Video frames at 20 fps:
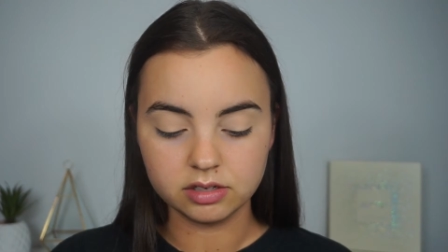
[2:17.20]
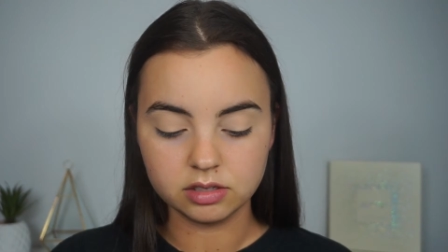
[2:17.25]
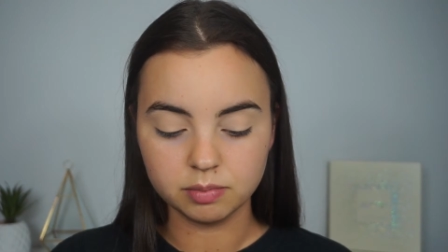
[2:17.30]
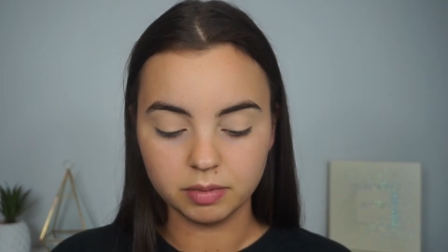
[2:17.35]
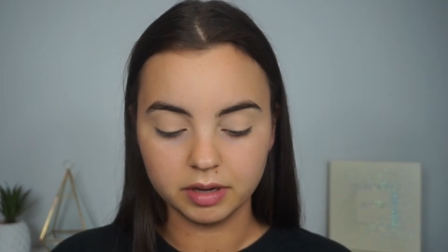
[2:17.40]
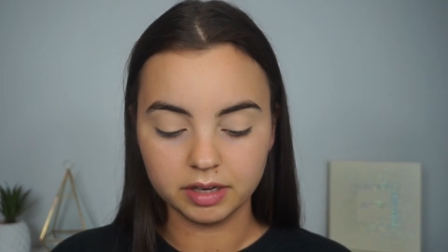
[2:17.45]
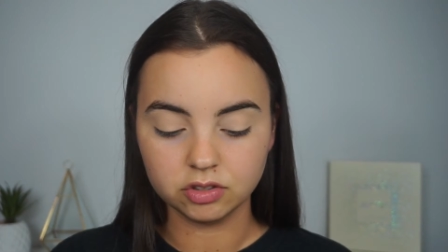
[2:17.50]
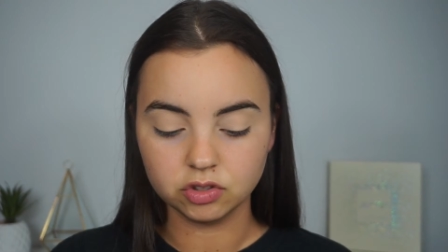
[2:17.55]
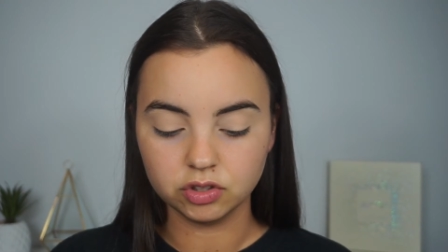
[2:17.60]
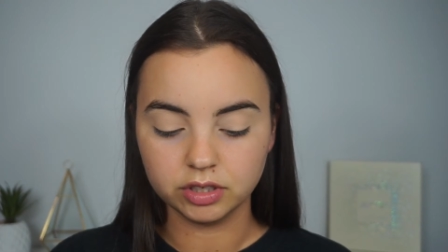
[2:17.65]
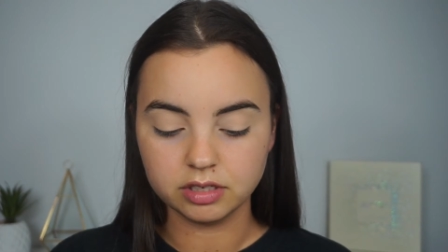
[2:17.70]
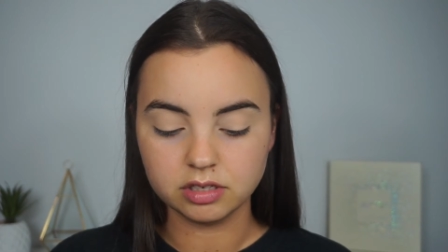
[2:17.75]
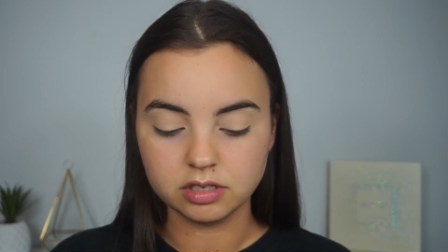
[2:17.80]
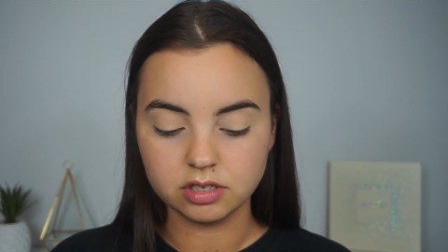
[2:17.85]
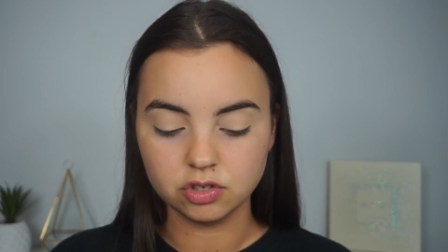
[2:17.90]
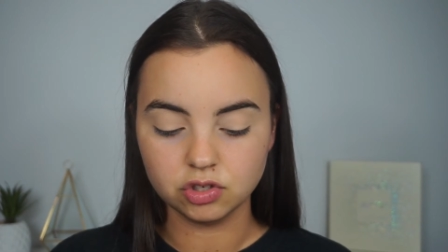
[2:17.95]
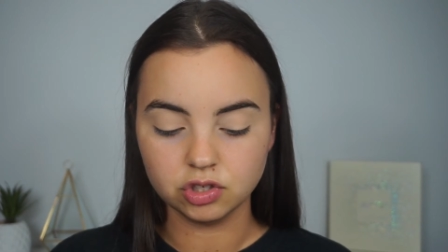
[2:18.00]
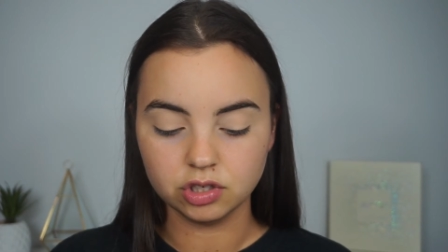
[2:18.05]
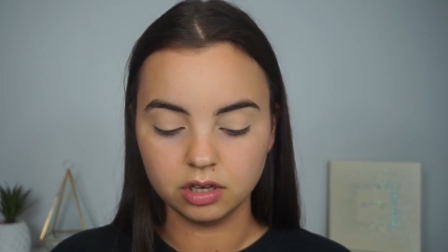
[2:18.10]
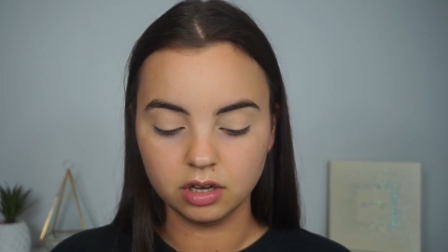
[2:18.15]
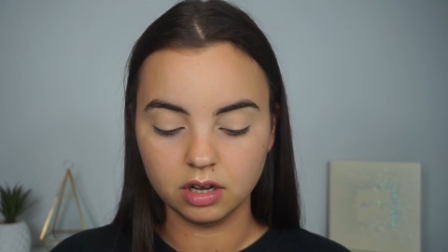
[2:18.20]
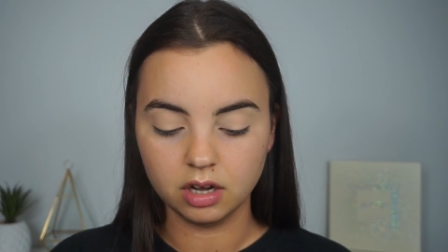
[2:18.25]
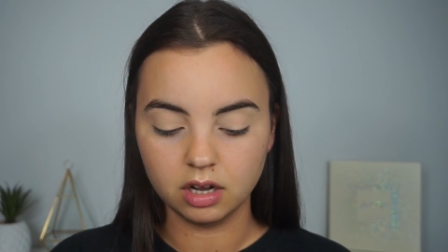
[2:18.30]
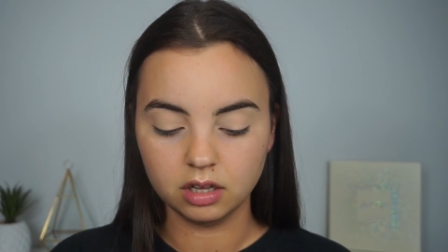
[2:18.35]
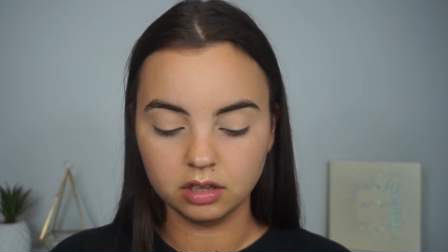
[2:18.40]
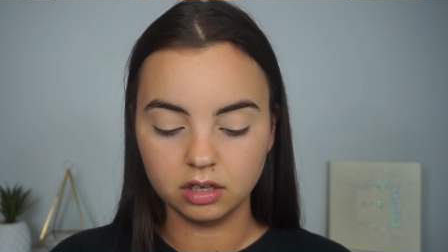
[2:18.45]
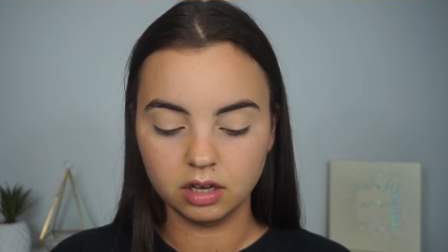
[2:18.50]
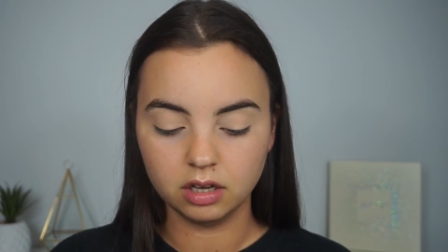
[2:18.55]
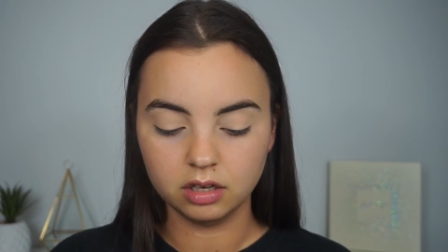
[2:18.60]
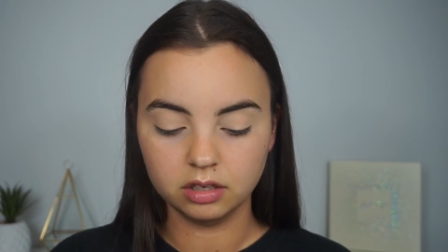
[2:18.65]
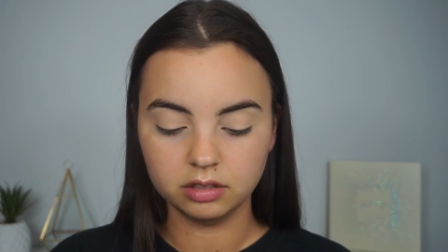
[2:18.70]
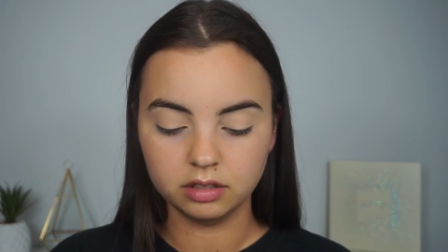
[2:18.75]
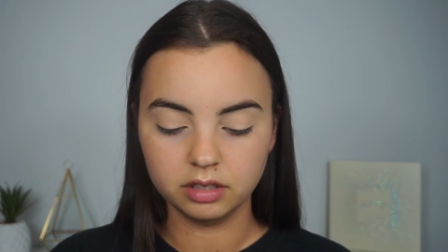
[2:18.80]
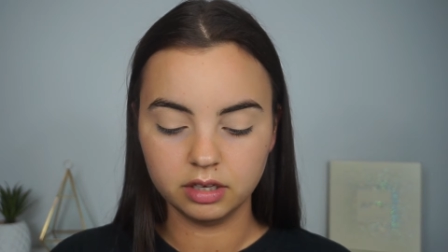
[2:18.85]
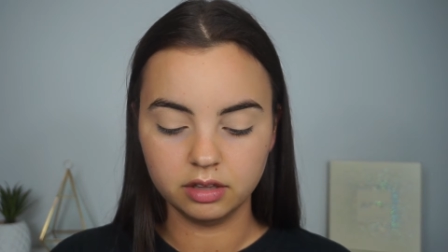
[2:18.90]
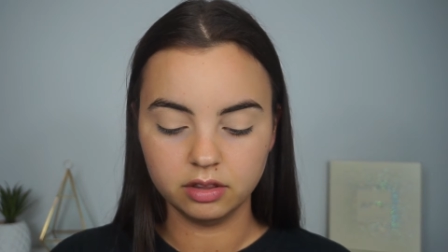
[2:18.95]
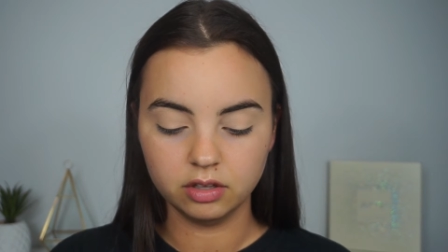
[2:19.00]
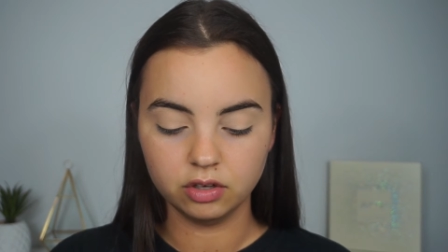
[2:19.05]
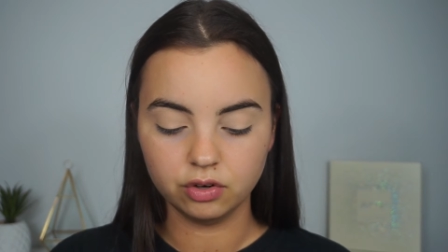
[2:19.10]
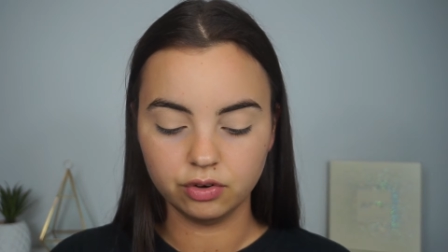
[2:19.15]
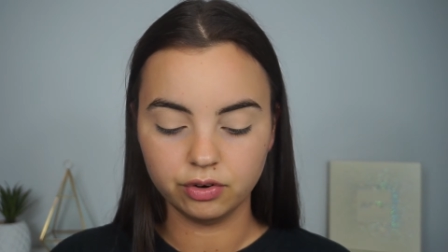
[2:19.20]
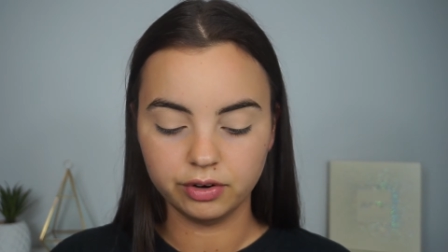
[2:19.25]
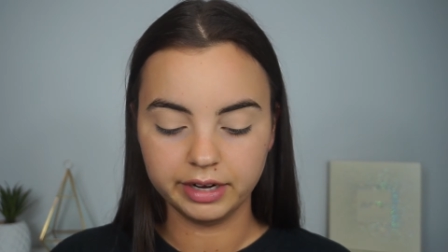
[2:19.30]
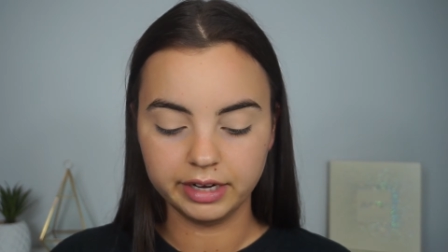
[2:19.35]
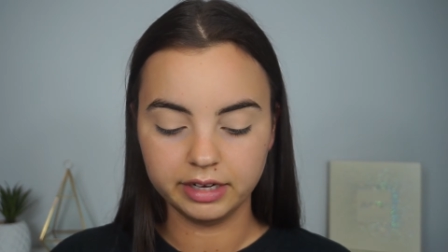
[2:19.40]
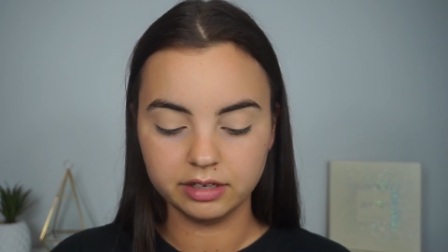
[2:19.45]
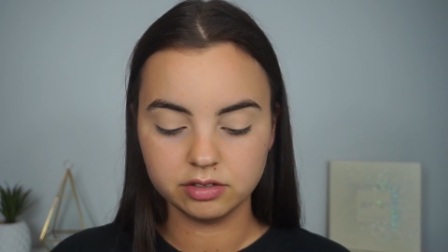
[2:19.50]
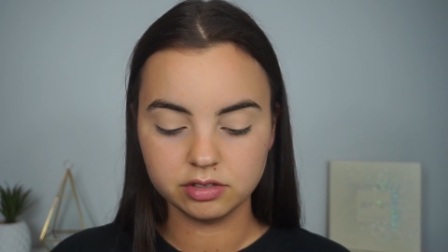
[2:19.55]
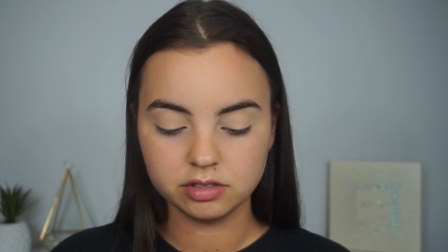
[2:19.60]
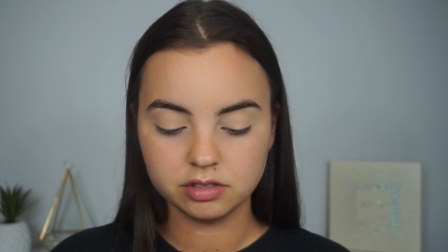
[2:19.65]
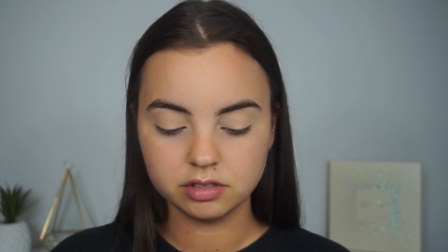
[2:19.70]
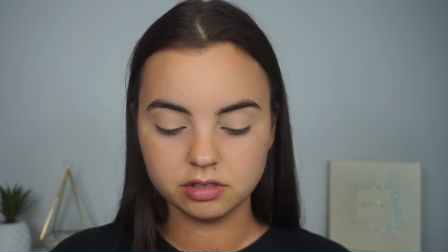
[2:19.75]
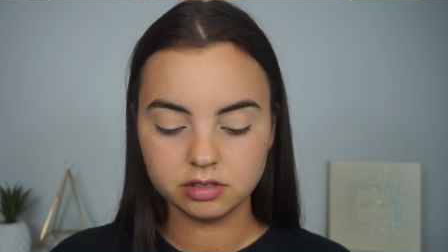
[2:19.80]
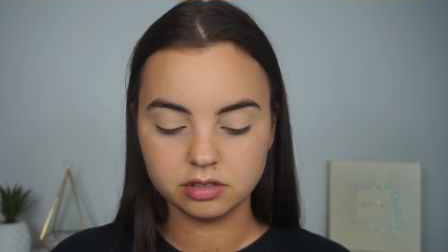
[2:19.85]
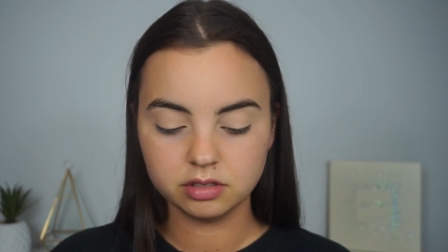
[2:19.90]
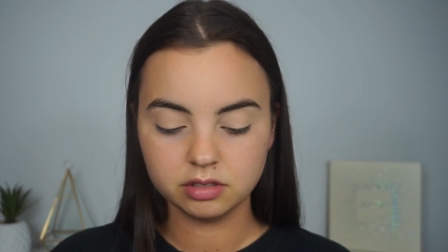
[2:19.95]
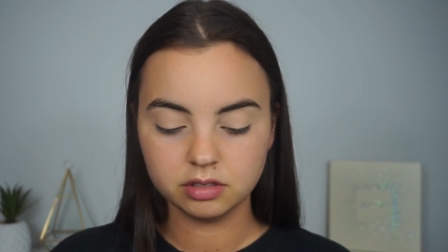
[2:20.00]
as my transition color in the crease.